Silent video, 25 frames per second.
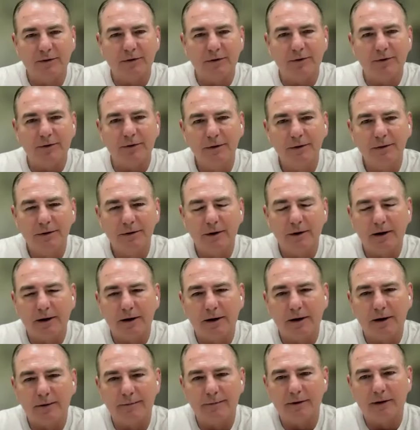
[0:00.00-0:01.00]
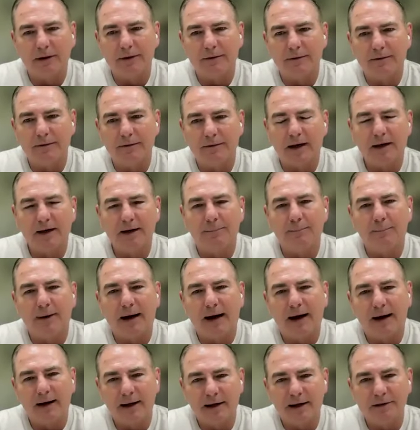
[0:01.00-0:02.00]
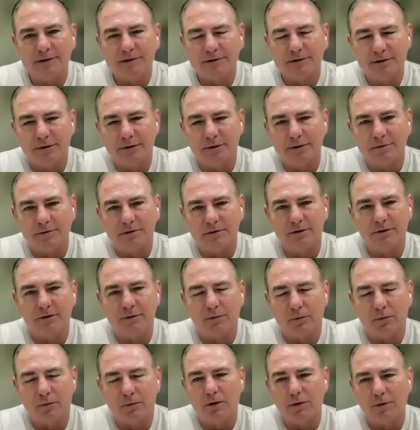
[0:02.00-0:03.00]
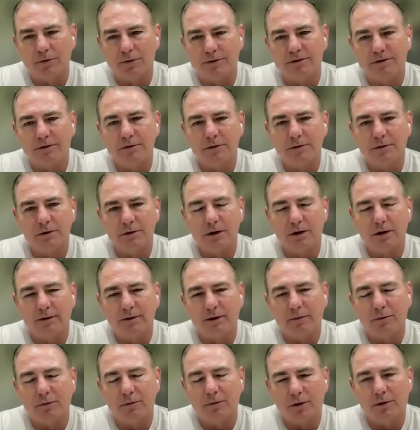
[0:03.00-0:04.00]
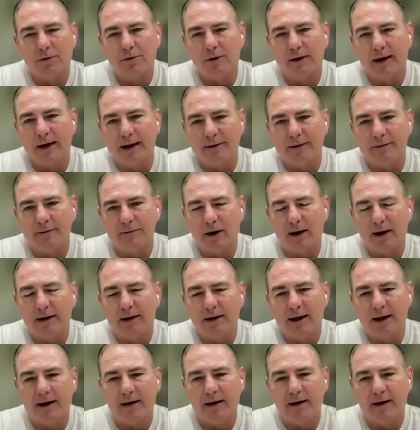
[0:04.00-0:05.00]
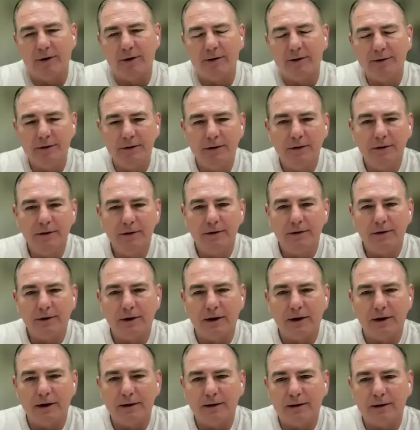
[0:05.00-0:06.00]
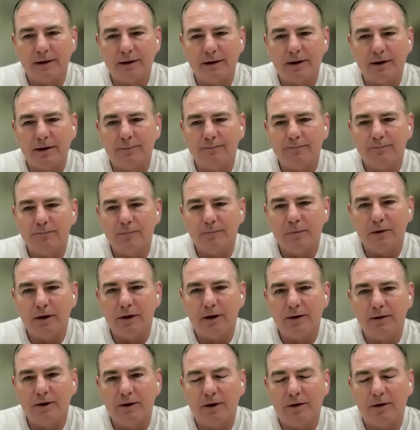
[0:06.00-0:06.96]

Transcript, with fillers: each other, uh, that that can buy into to the roles uh, that we're creating right now, and and um,